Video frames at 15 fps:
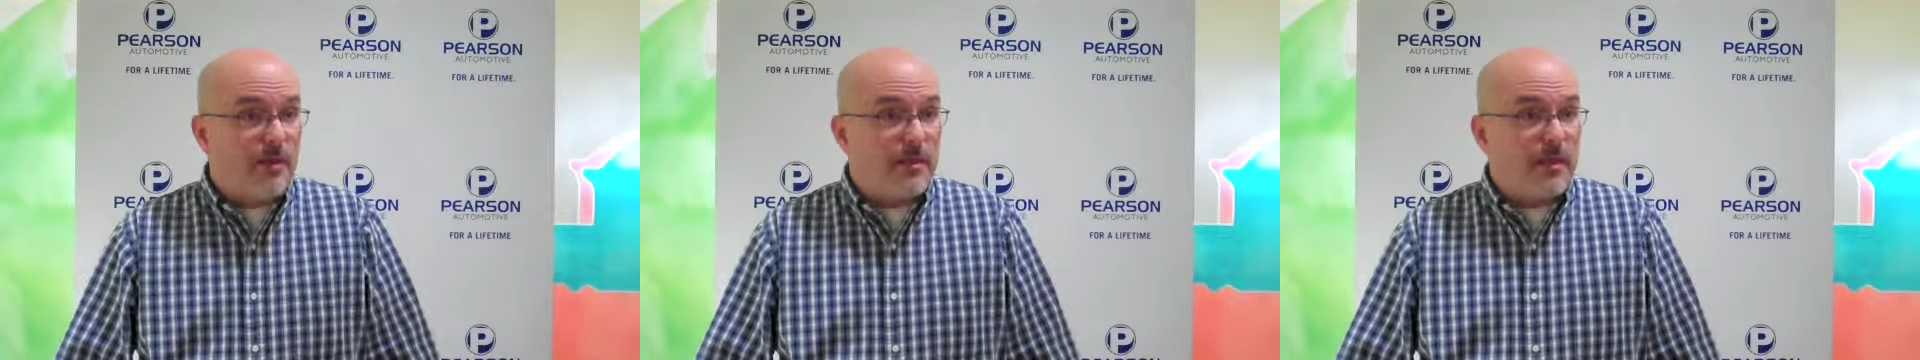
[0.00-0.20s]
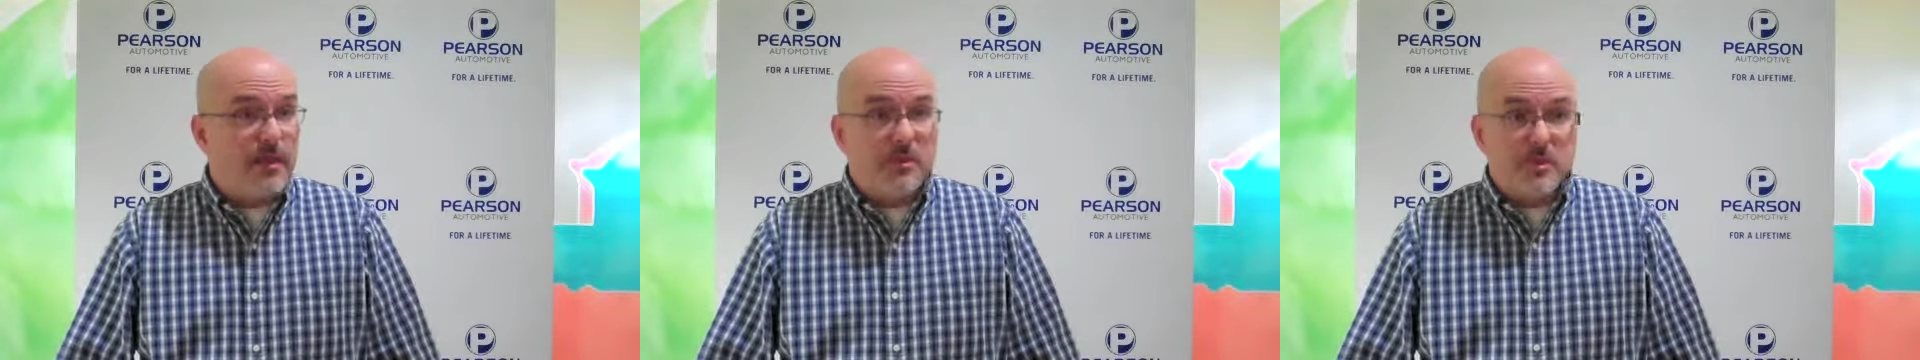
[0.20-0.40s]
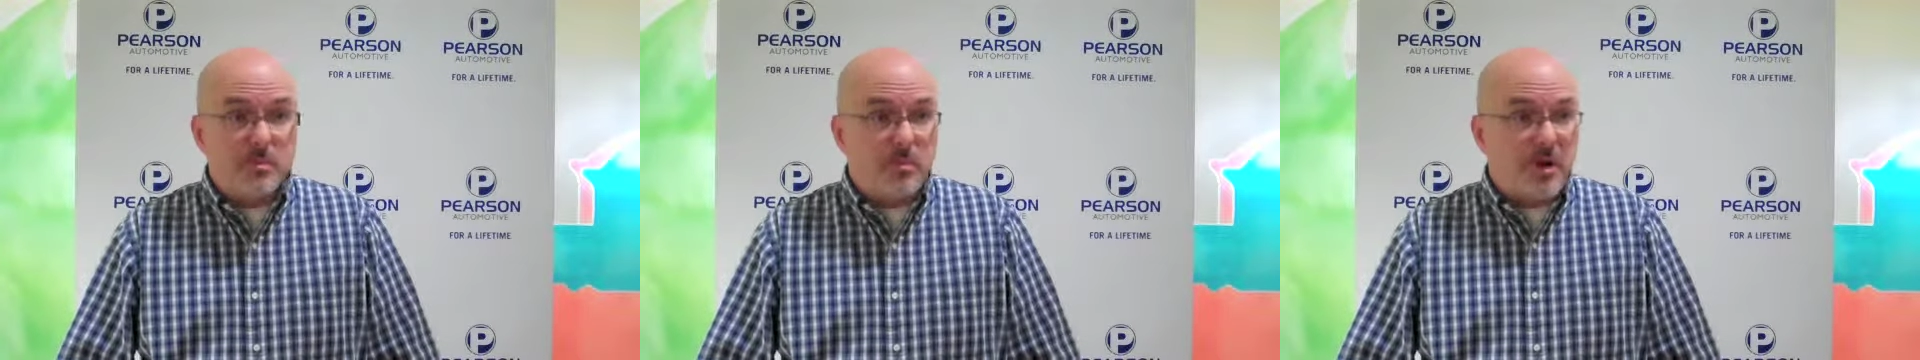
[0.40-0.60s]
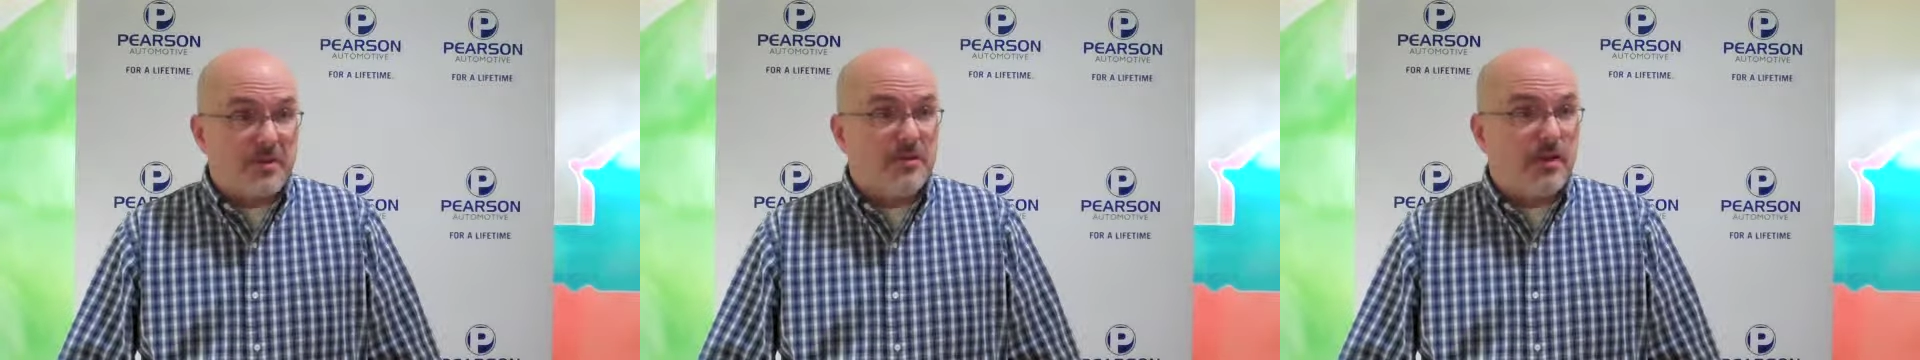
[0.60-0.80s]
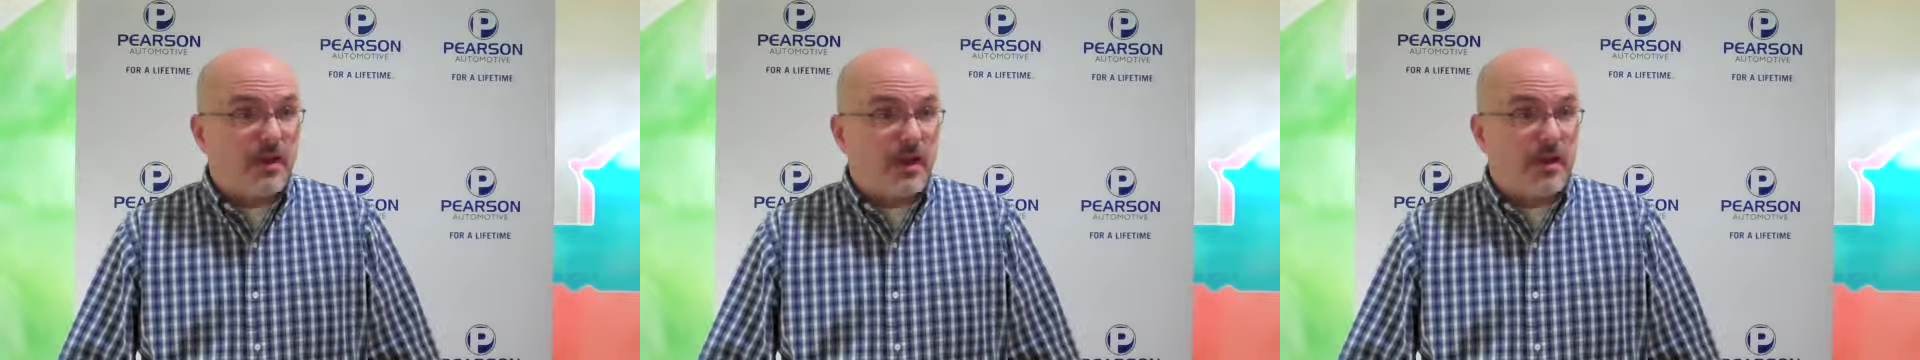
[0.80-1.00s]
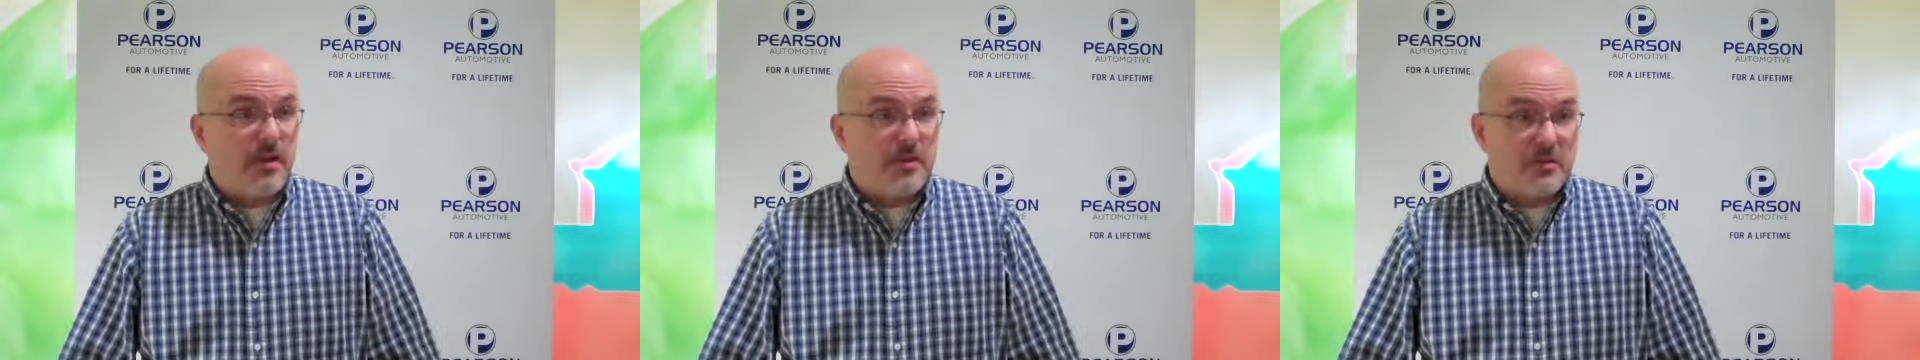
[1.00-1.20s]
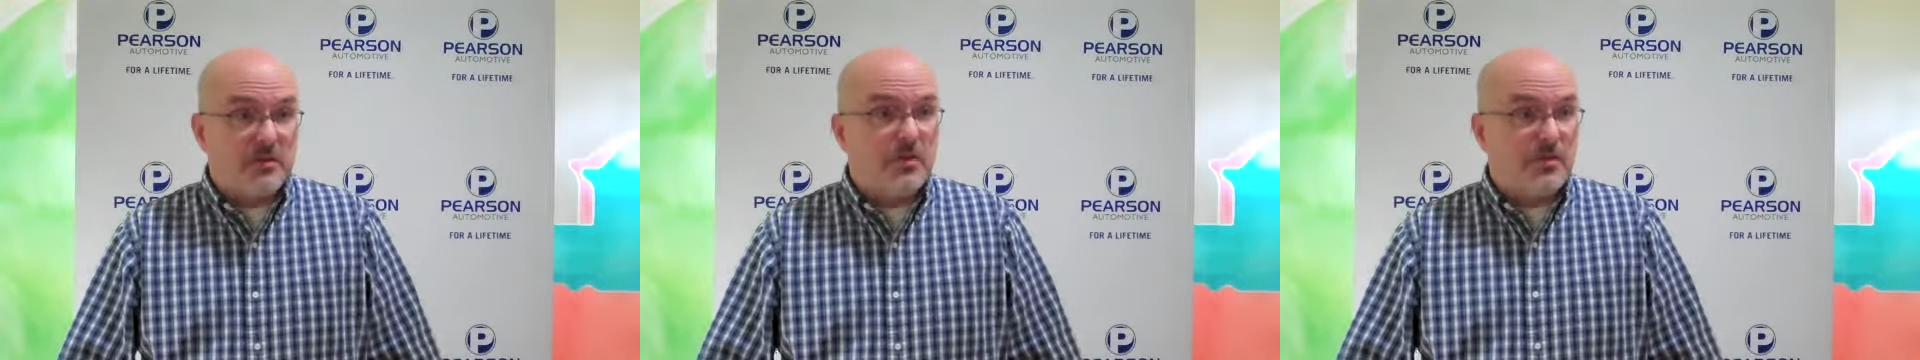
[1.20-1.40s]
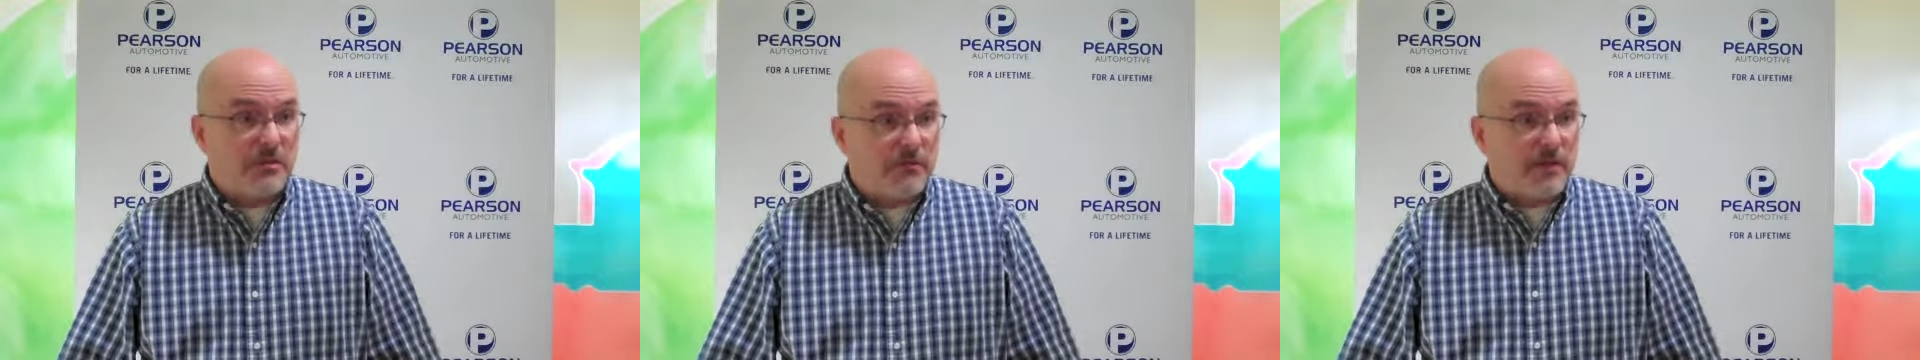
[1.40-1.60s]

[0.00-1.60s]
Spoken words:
the express lane is just